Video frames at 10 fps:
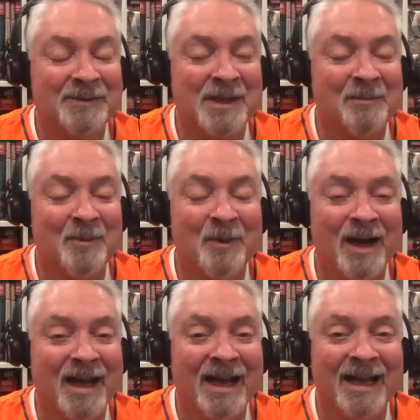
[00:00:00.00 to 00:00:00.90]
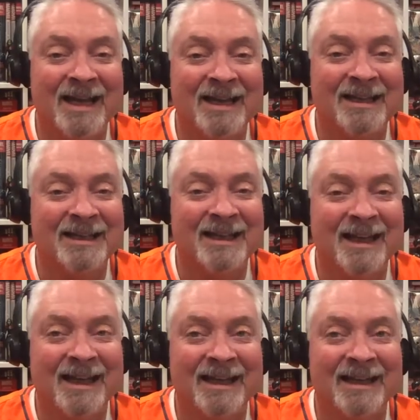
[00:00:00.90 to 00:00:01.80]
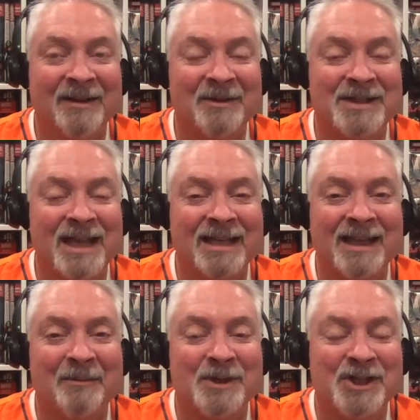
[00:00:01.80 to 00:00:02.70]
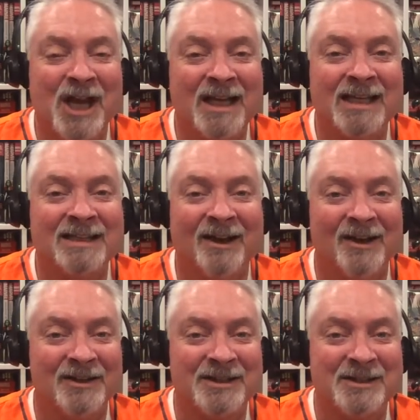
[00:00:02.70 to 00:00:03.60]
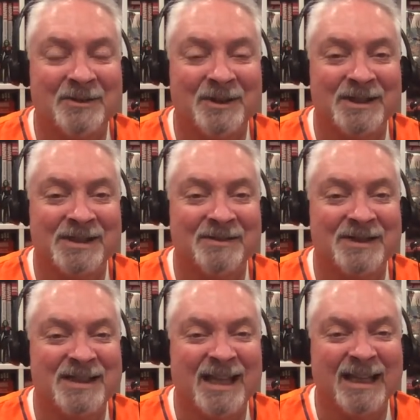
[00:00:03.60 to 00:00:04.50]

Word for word: some away, and it was like they were Chucky dolls to her. She was just like,